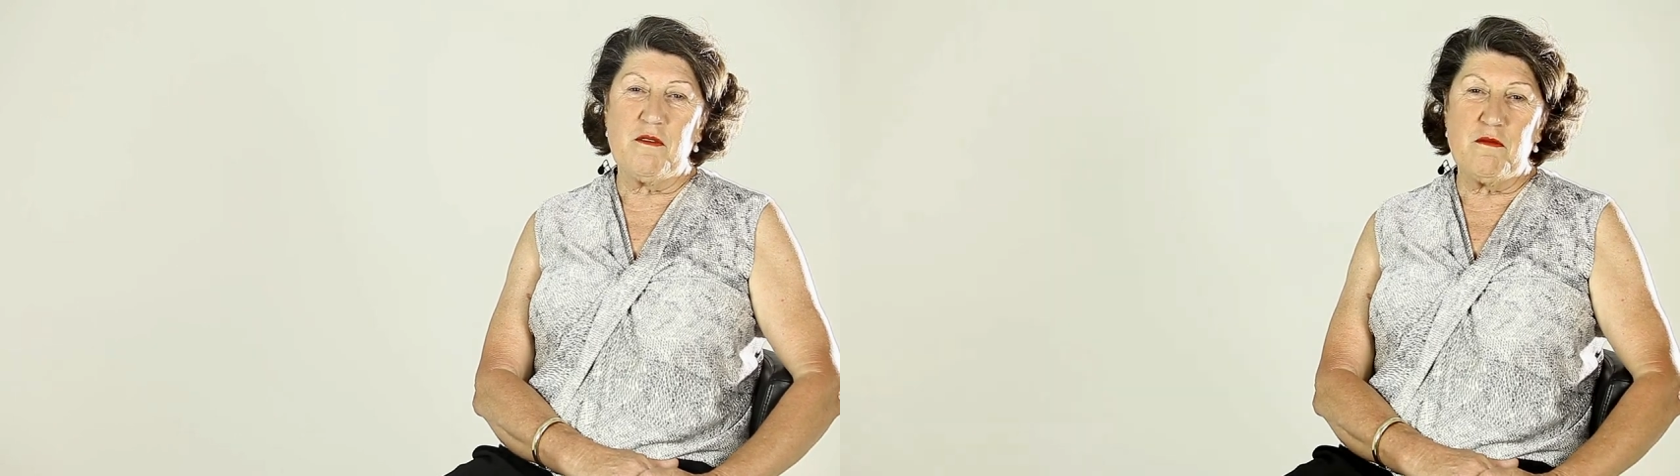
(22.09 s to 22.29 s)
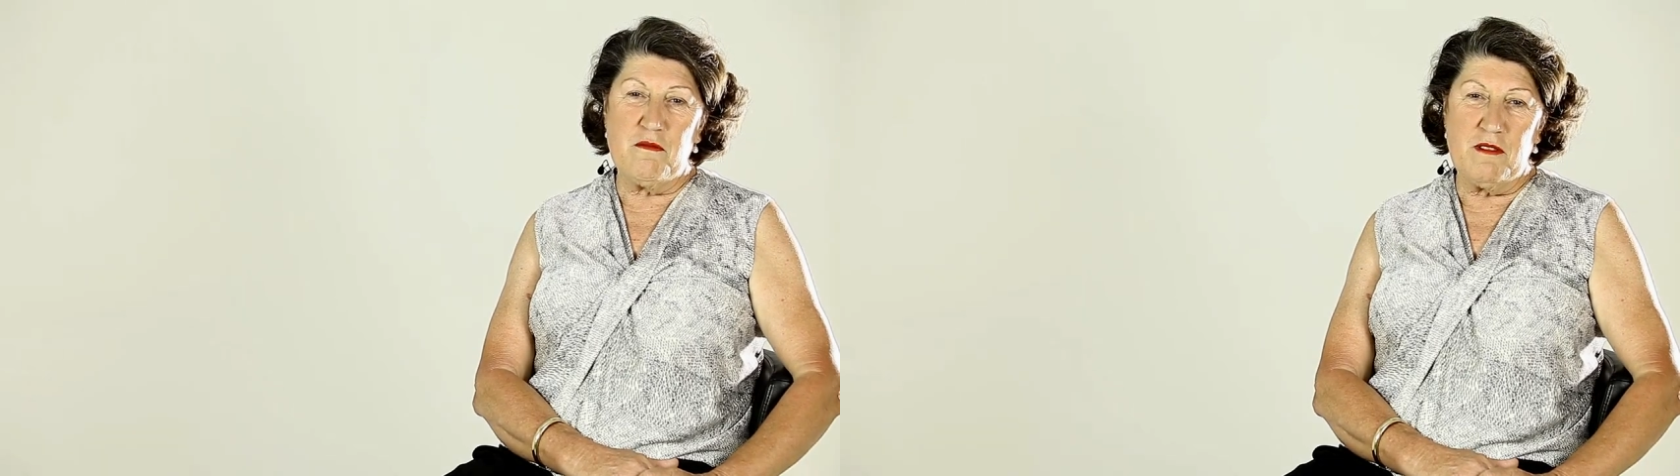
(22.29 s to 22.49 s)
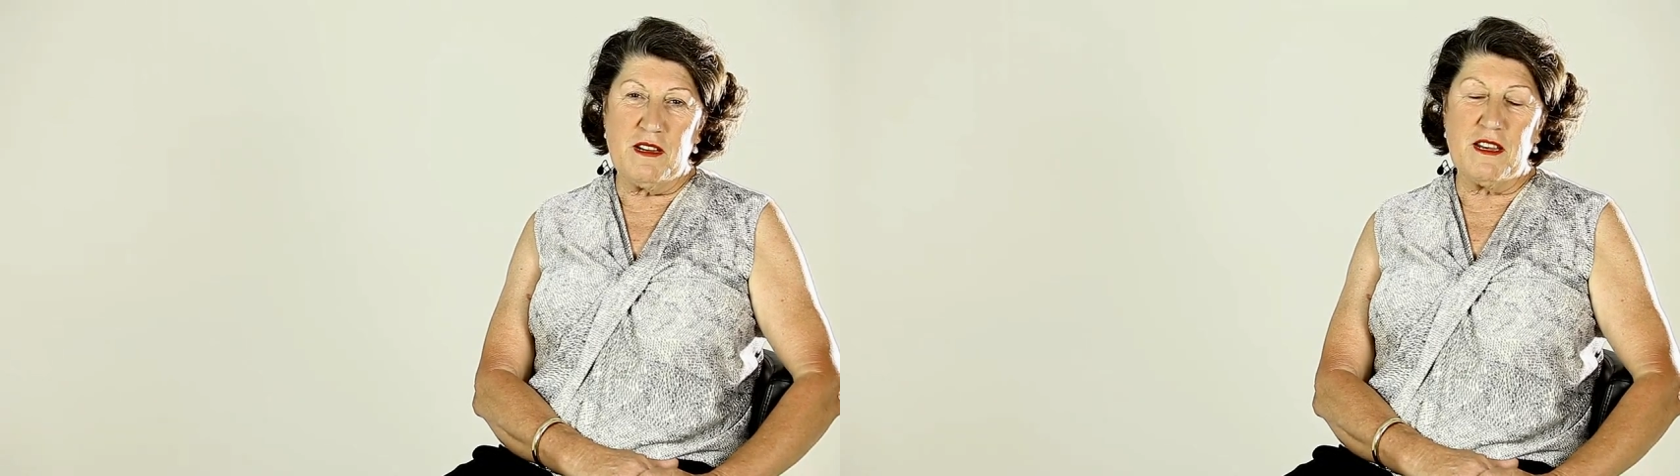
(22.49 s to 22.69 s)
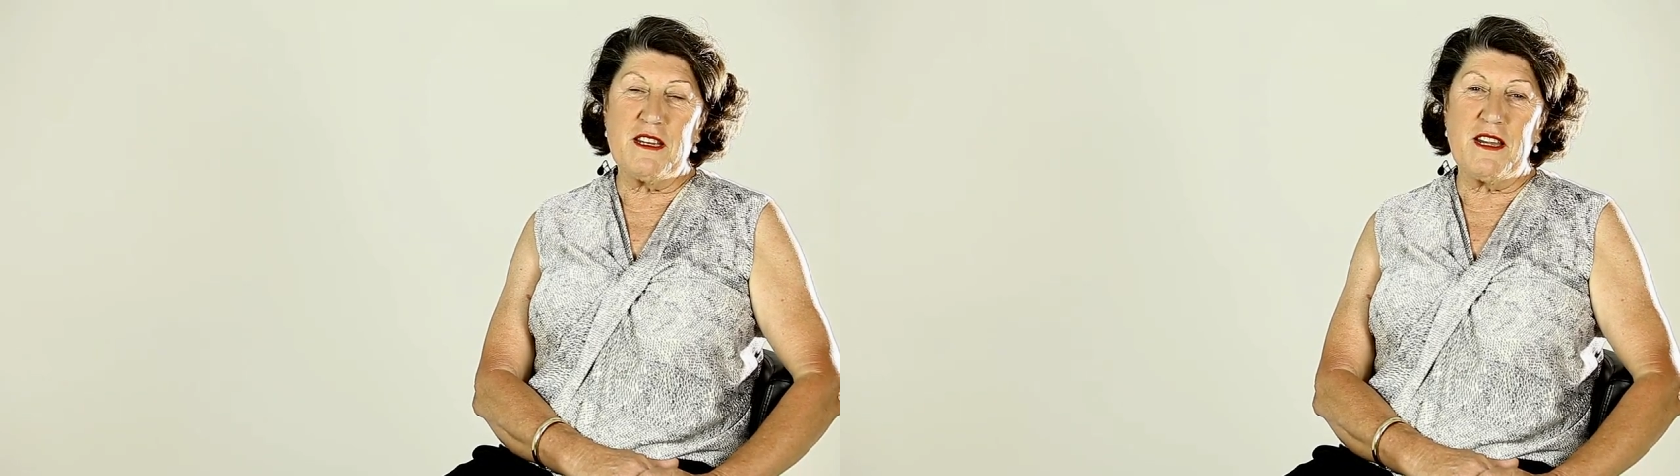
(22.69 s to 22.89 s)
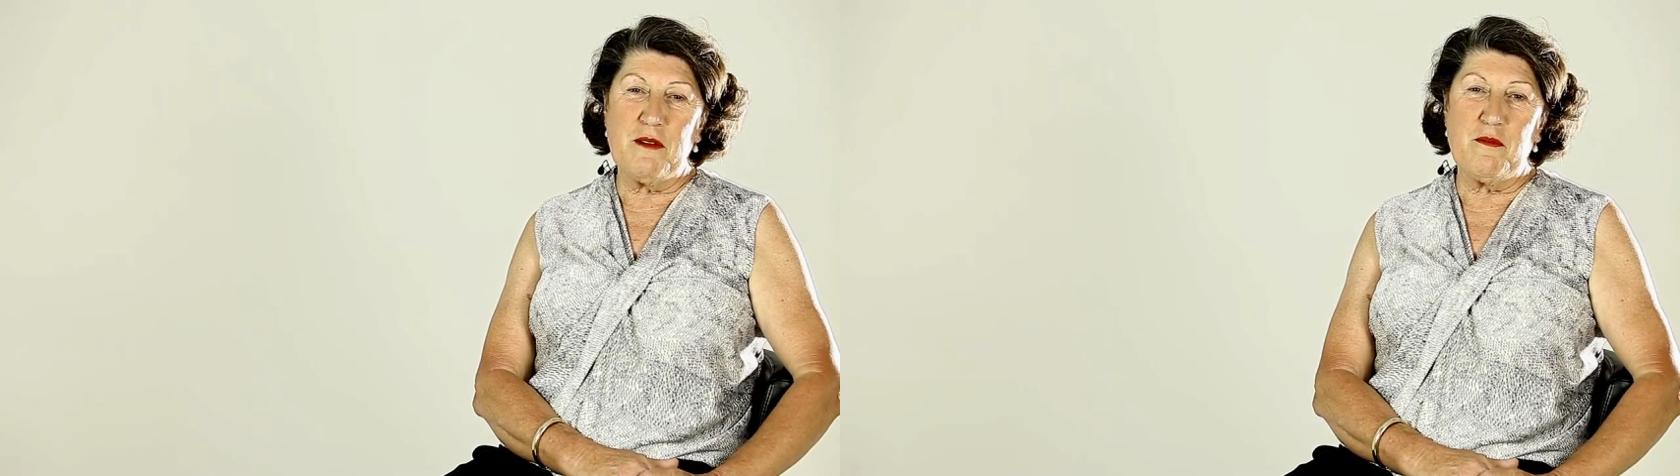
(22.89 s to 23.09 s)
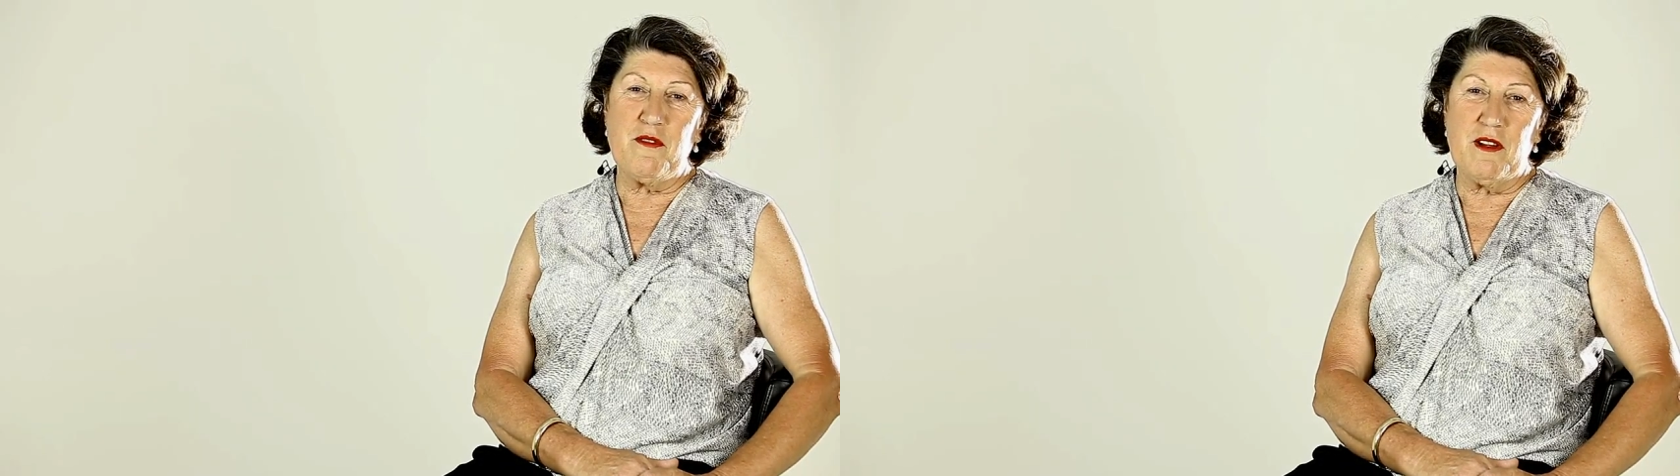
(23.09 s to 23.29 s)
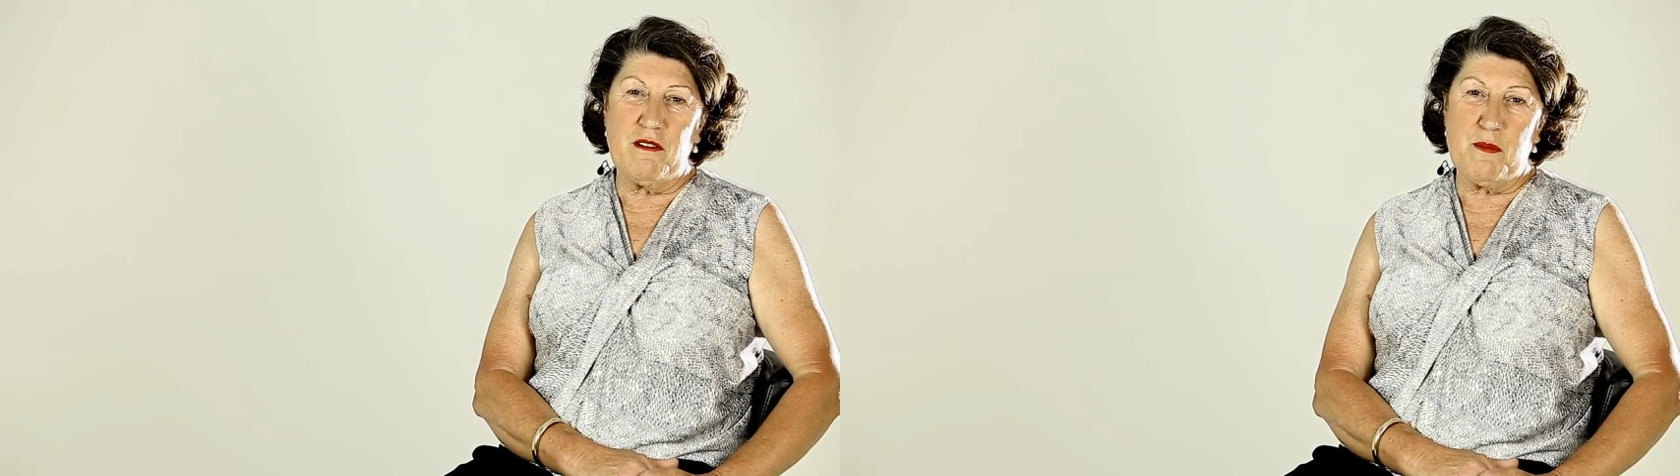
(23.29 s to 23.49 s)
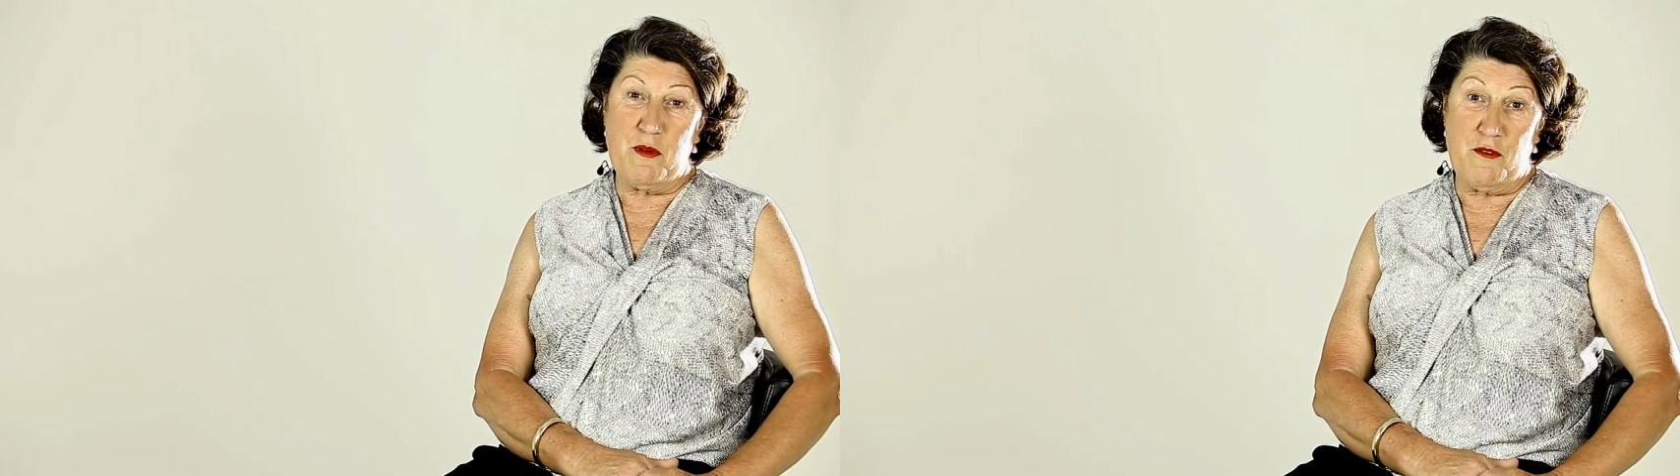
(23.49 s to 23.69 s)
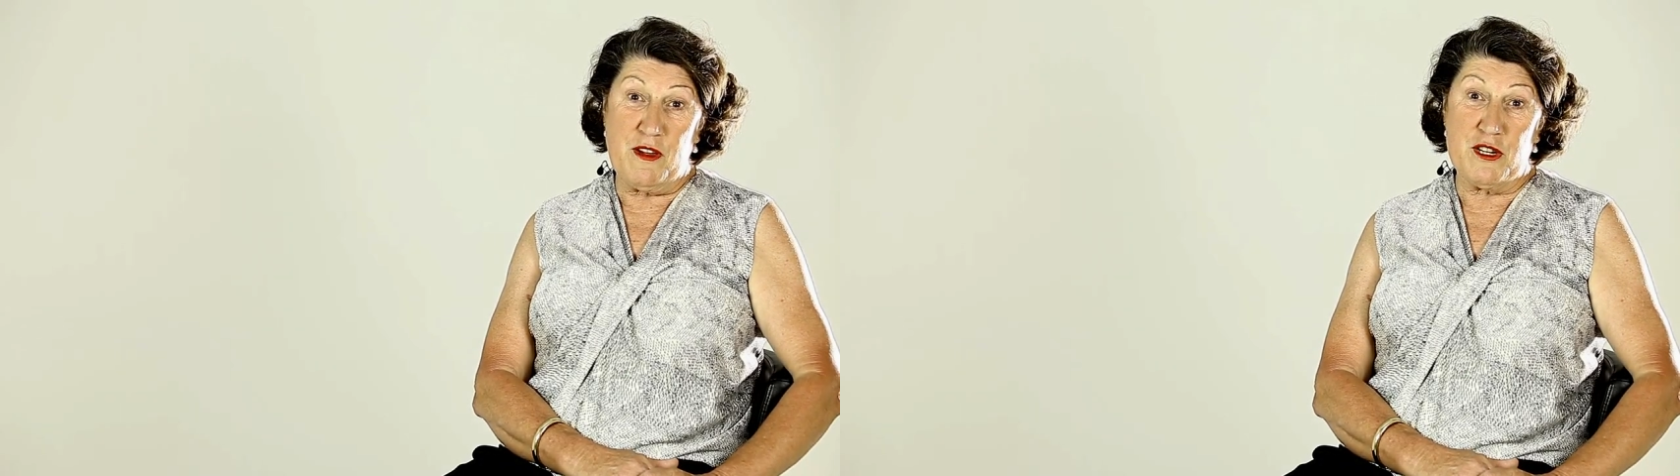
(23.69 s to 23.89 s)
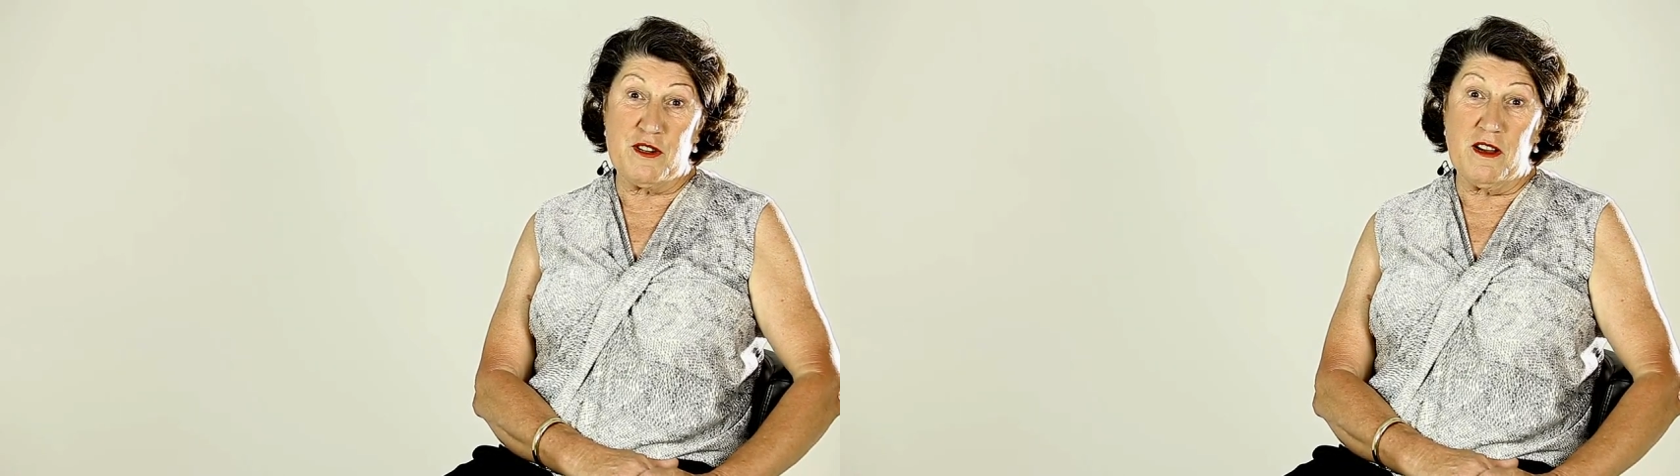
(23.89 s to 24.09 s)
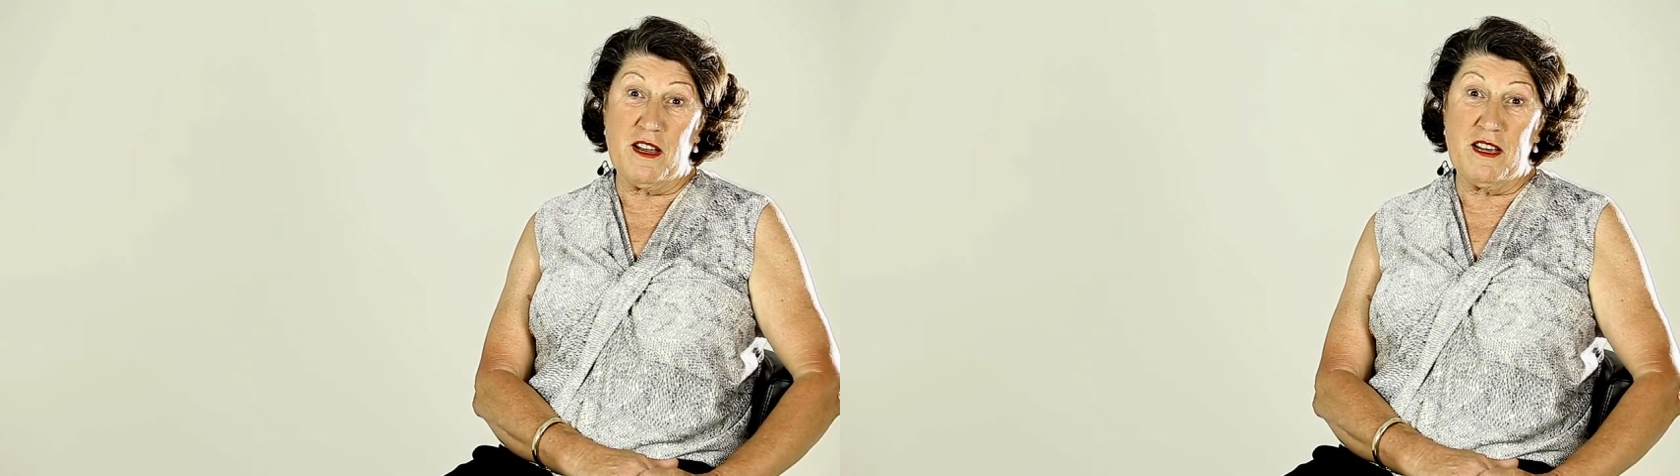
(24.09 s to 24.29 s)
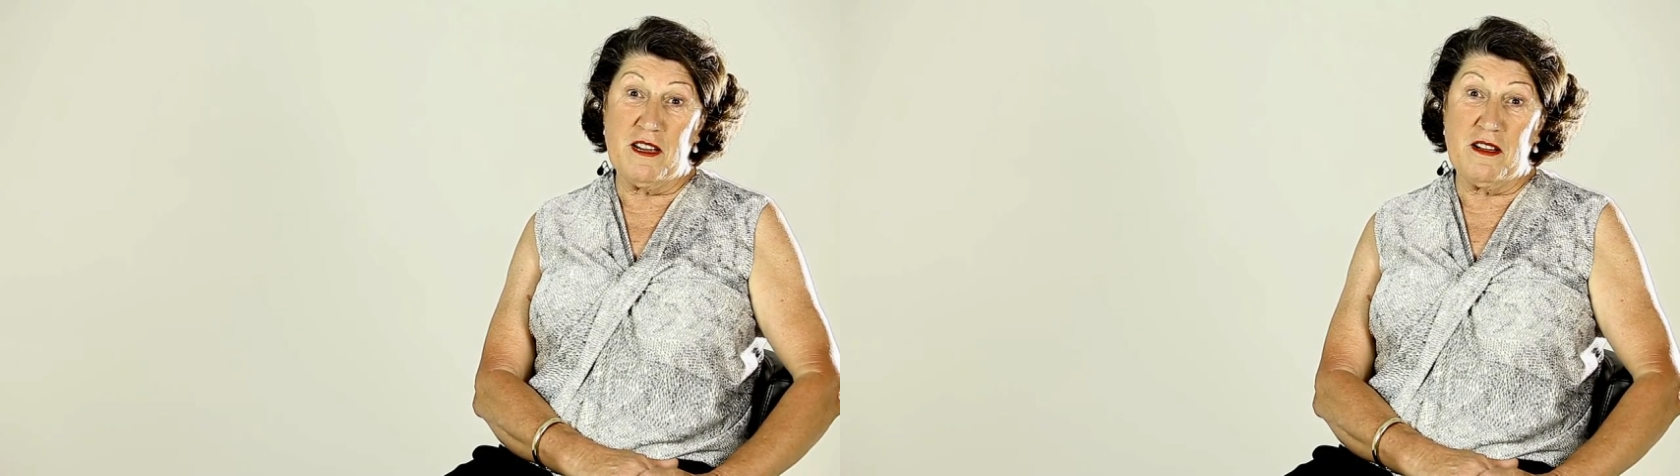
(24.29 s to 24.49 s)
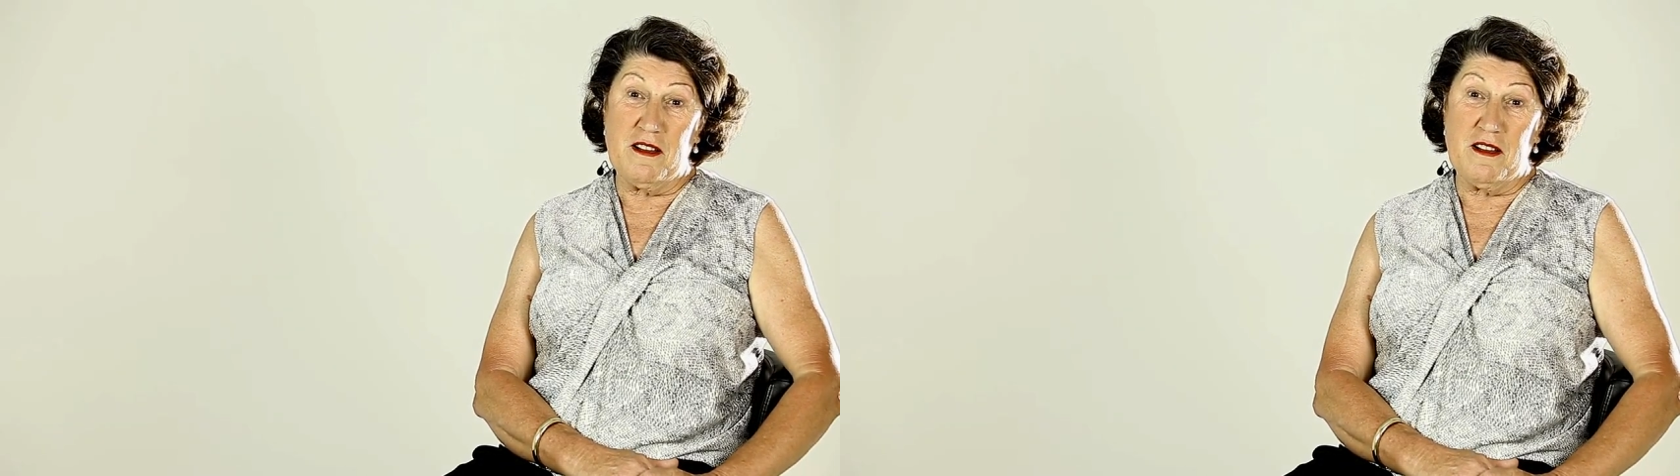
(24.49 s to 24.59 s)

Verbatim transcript: Really done very professionally.